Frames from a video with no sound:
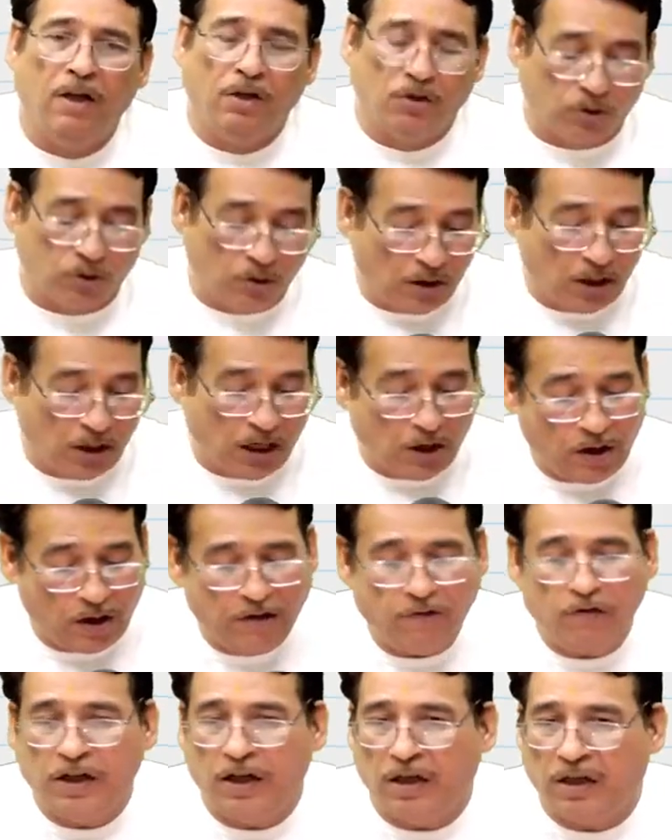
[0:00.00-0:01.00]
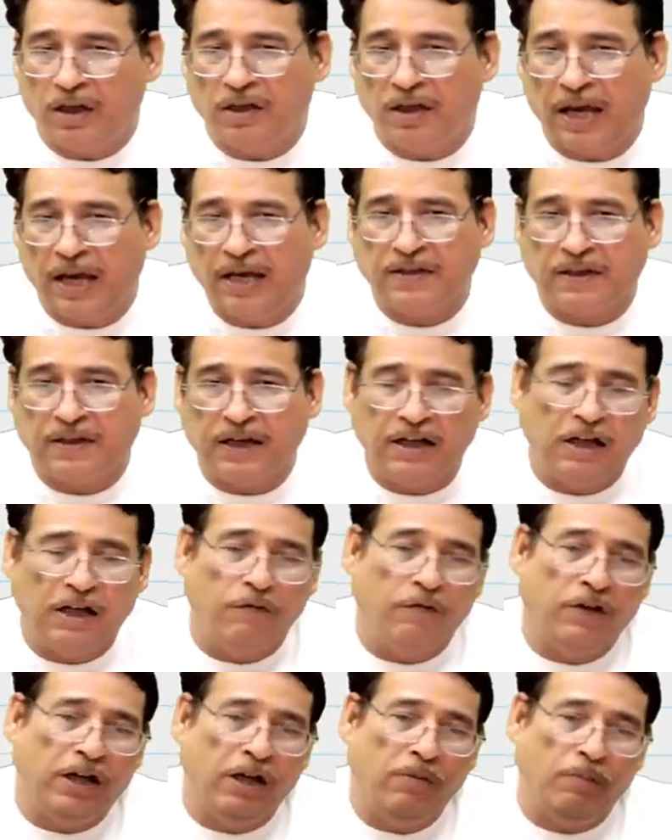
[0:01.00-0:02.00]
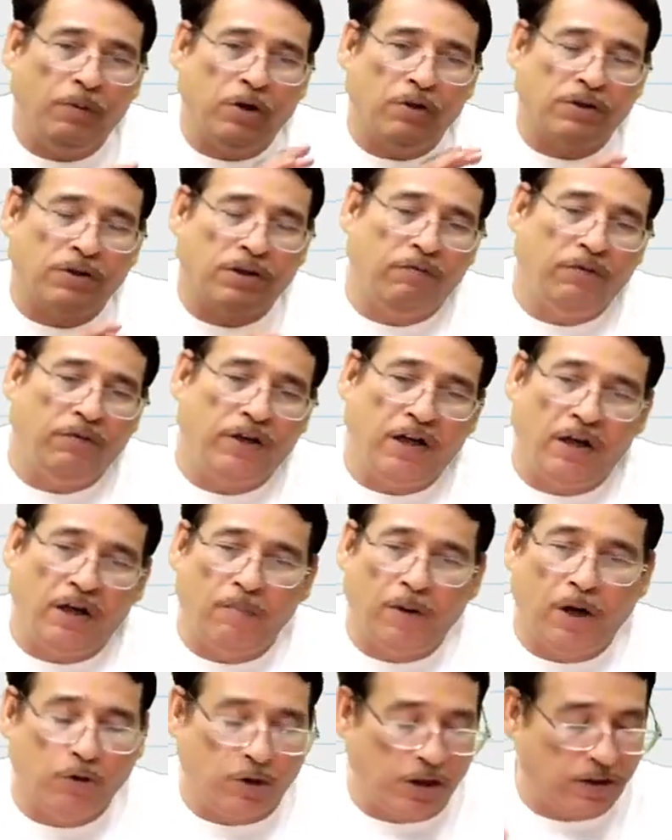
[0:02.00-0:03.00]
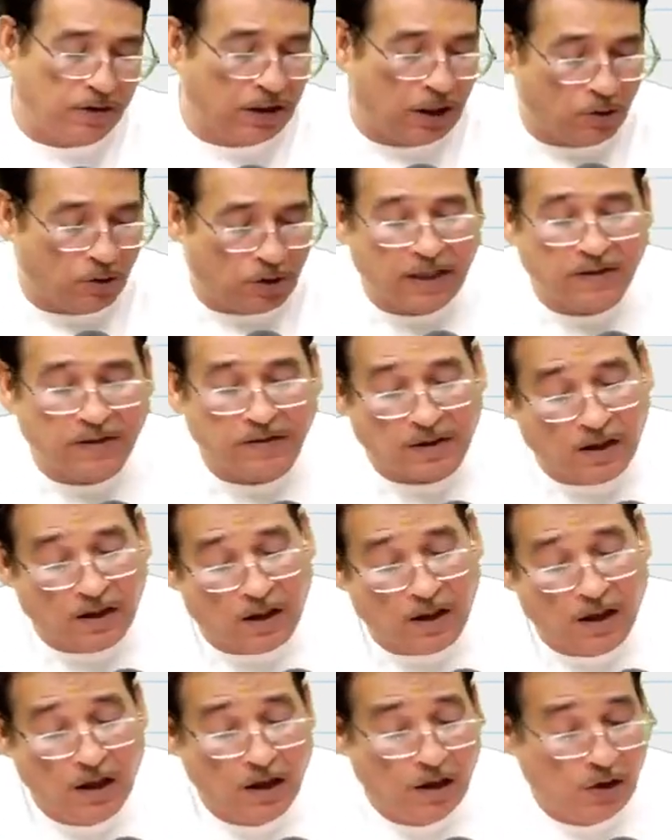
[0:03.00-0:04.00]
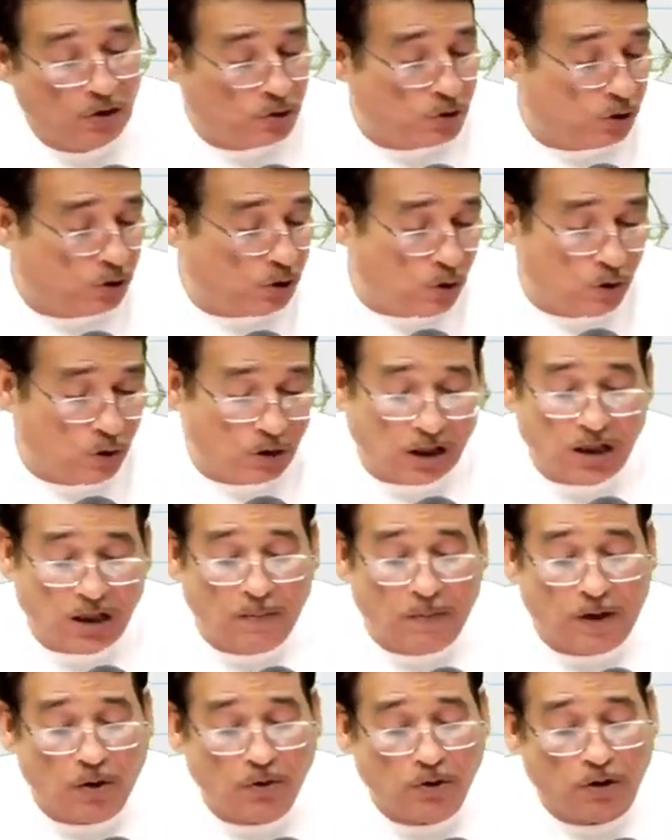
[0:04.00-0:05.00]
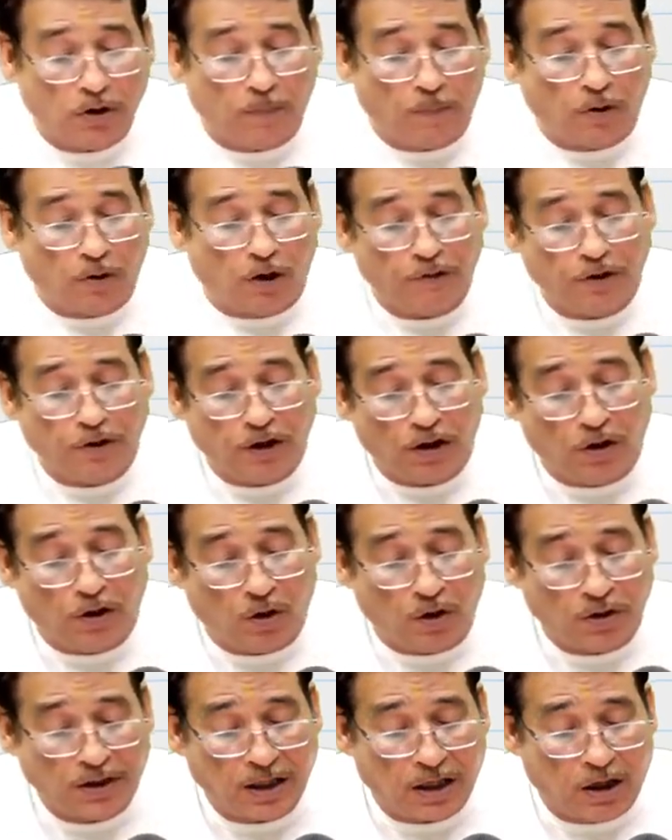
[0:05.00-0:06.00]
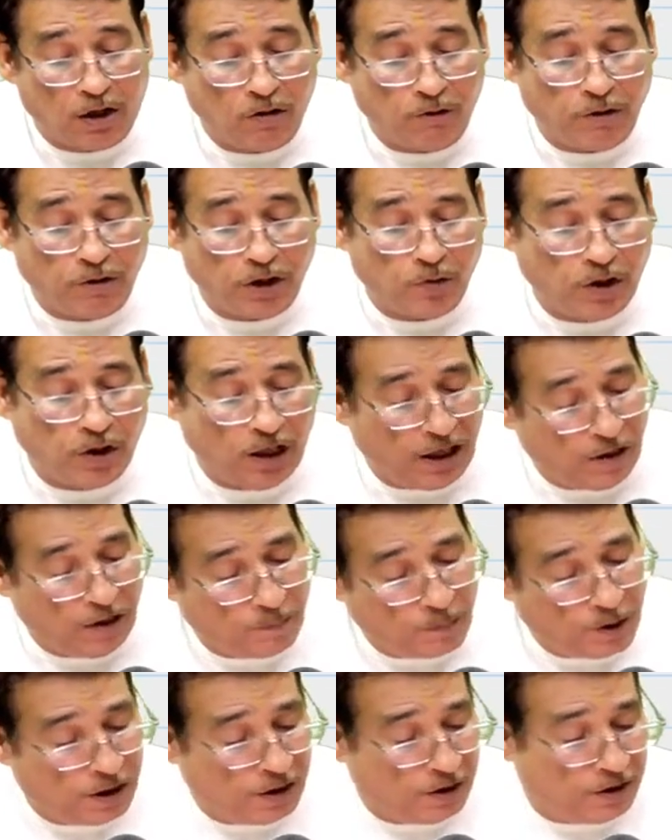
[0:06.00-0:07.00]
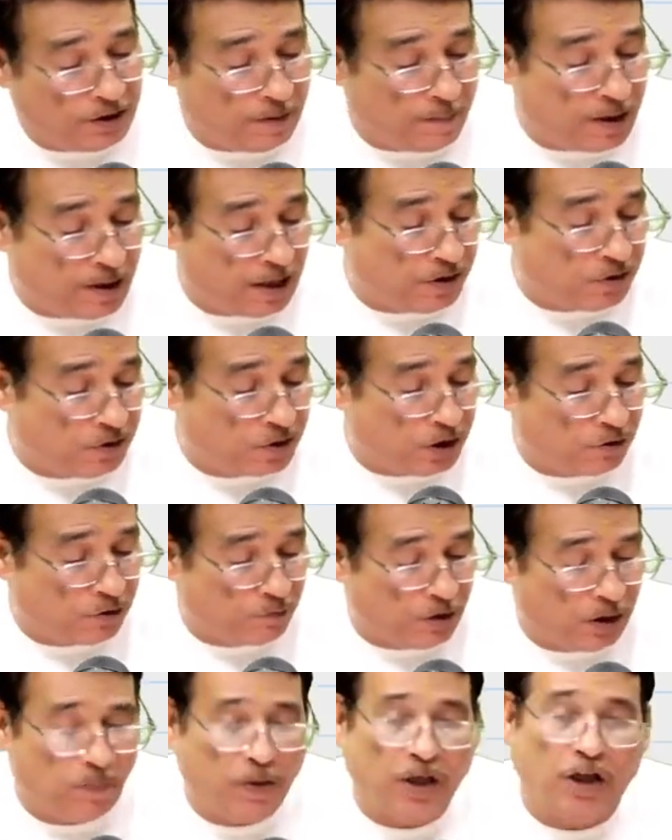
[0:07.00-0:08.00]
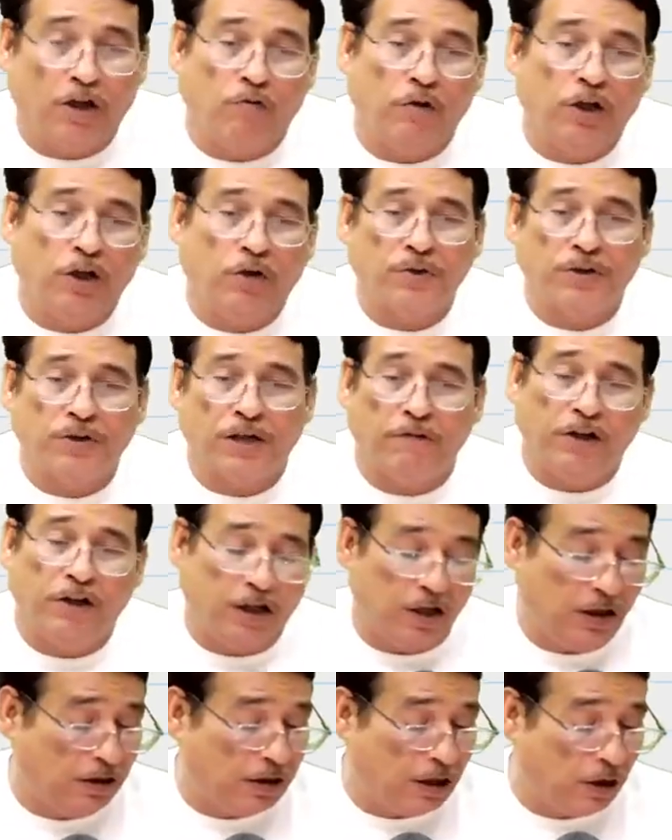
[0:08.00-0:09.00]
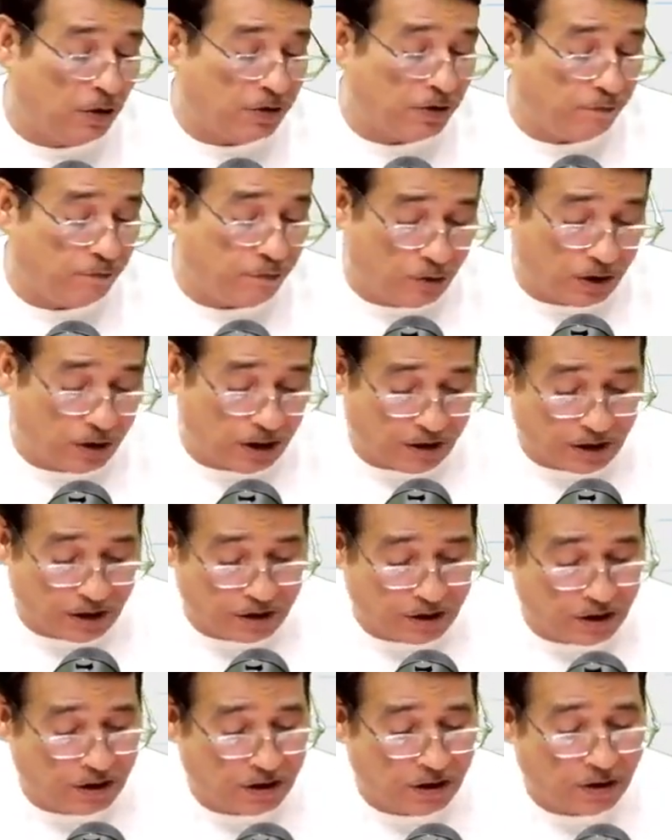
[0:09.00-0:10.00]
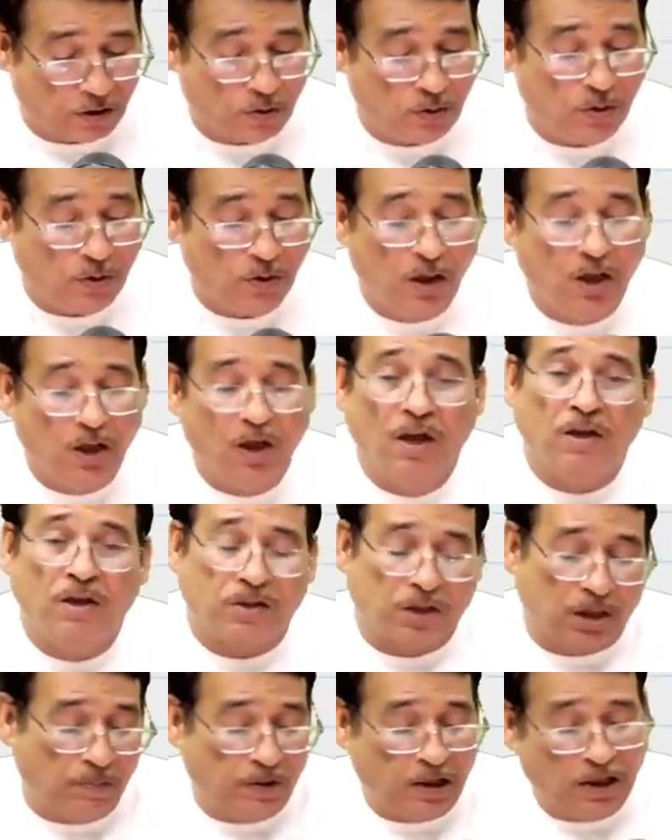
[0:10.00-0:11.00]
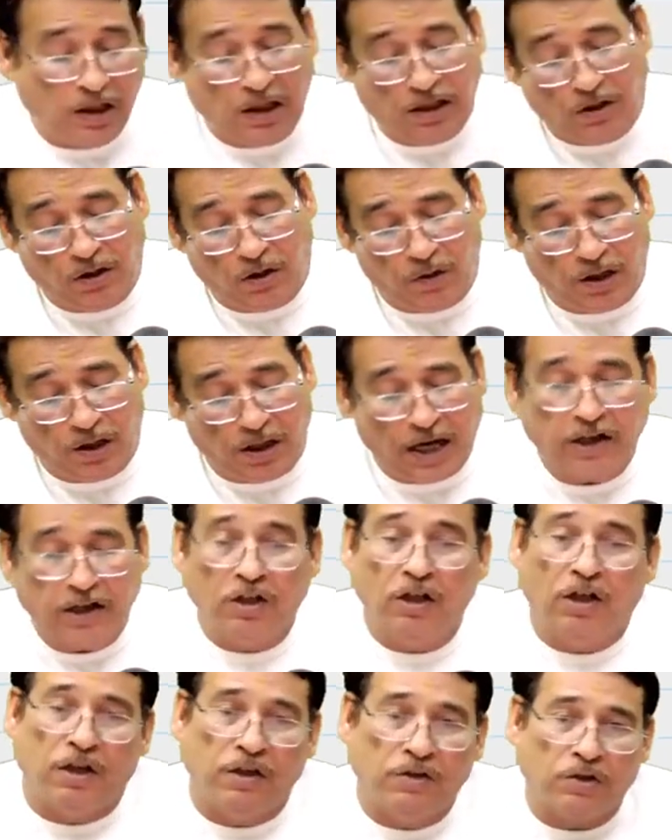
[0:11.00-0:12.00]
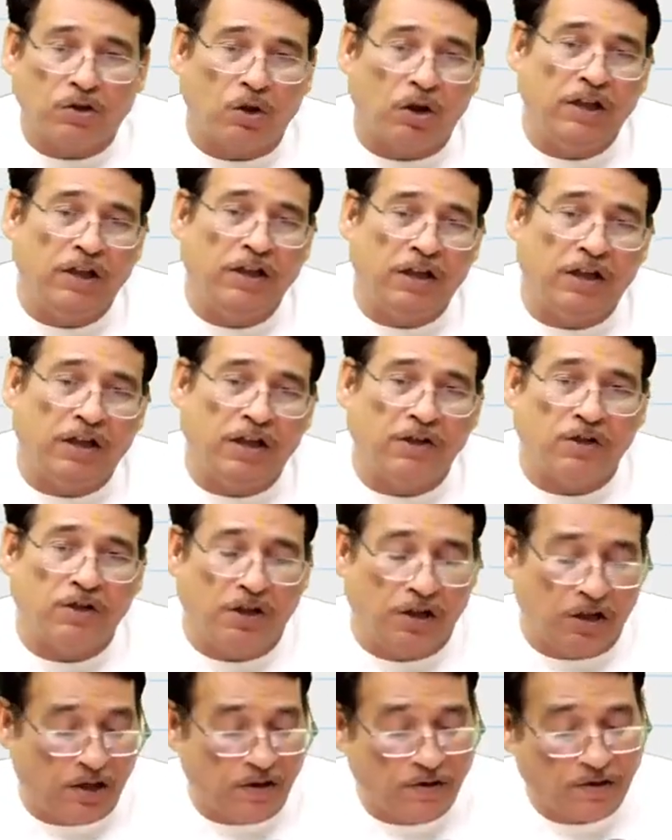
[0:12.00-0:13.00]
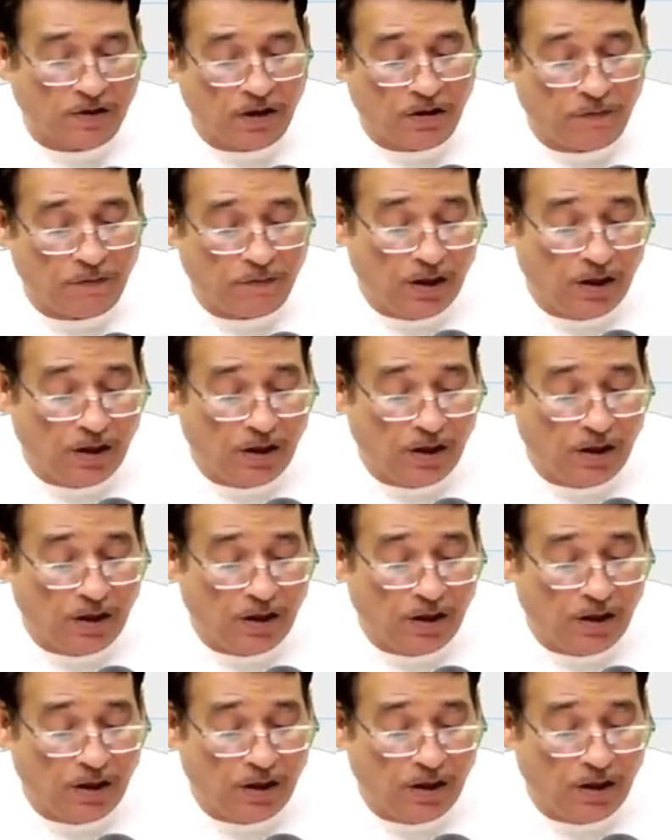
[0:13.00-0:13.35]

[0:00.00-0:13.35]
So now I will recognize that dividend because dividend amount is now cancelled. So total amount of profit and loss account which will appear in the balance sheet will be equal to 17,432. Similarly, you will write the consolidated general reserve.